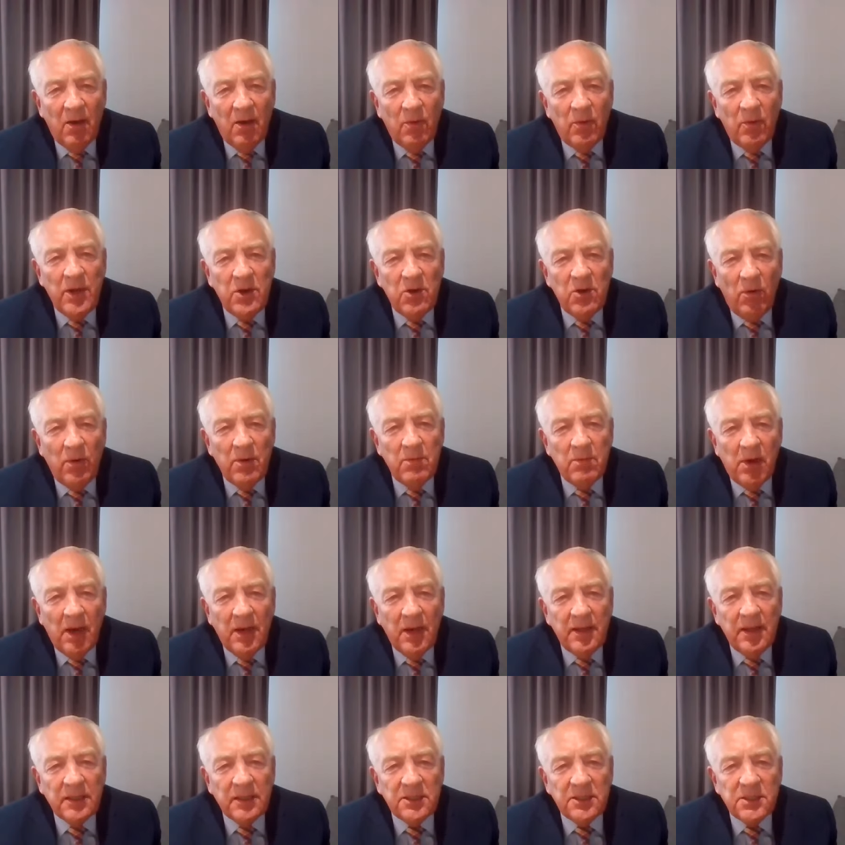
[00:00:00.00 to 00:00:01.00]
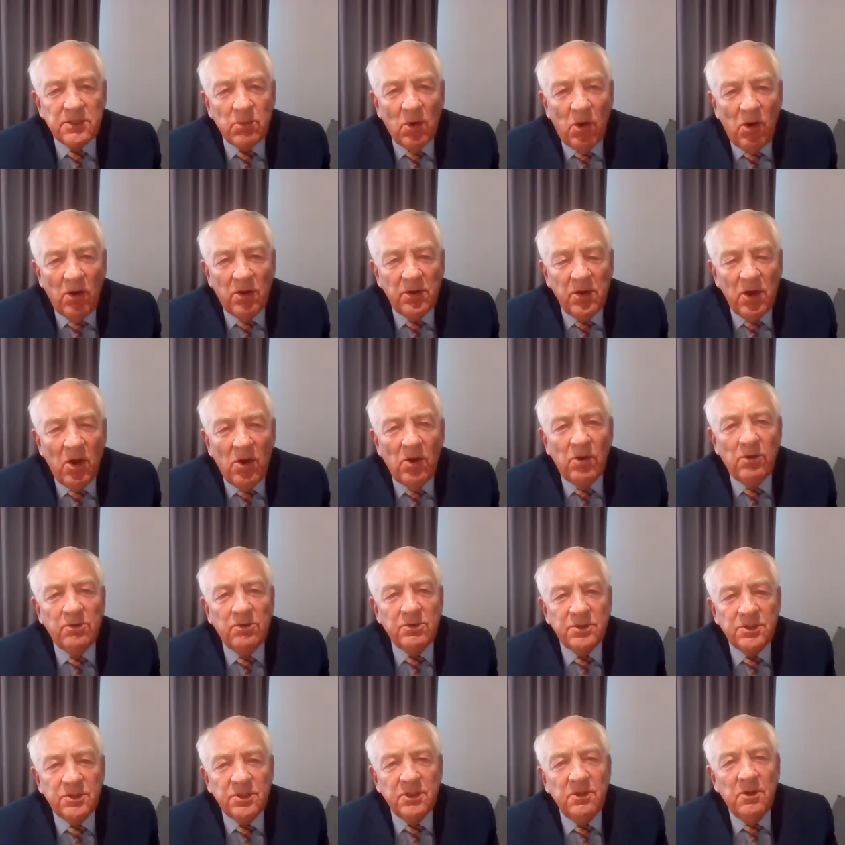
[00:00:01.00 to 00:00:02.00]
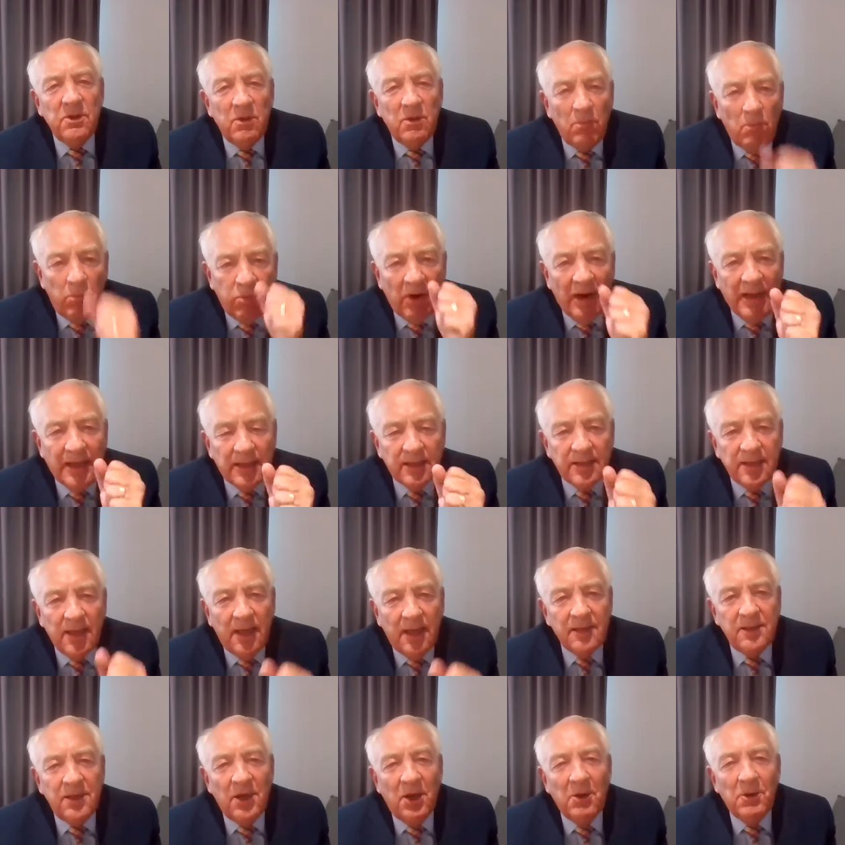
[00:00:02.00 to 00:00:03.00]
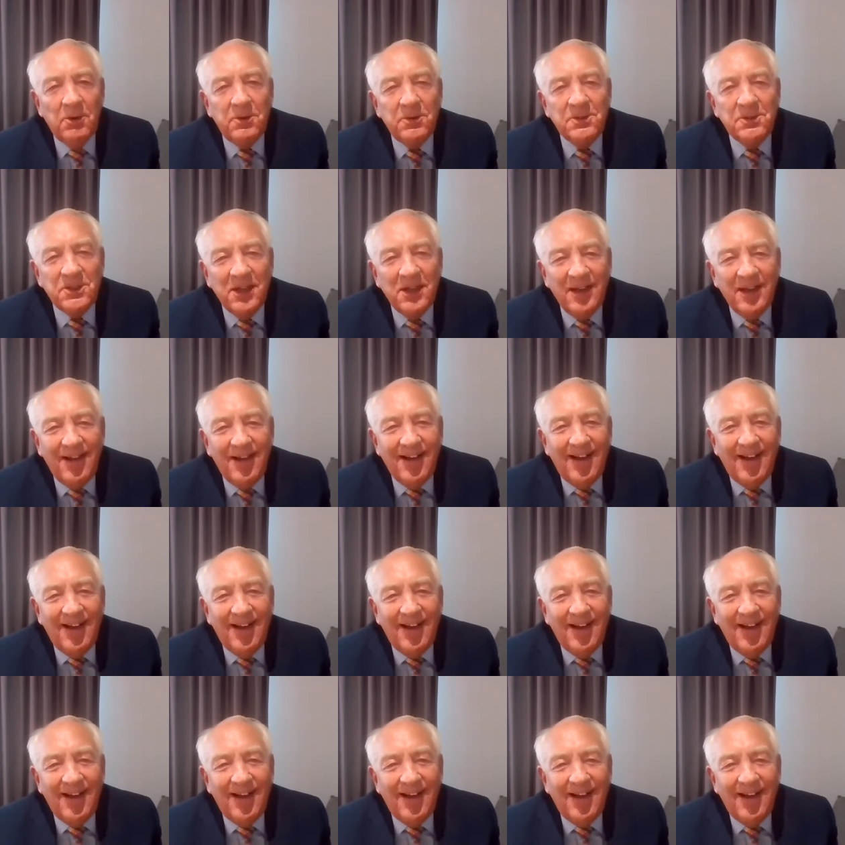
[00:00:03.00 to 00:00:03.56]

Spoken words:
We know him by that small nose. Break that nose.